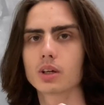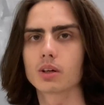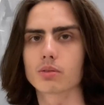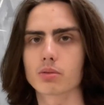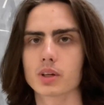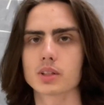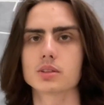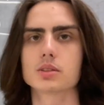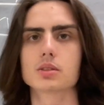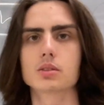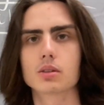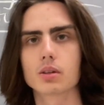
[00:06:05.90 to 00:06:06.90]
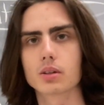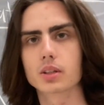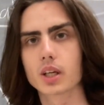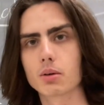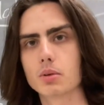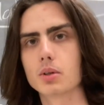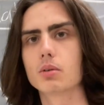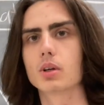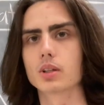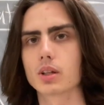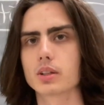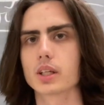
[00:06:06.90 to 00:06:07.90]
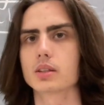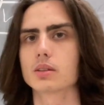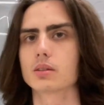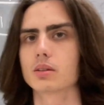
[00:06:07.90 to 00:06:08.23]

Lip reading: friends, career, and all that.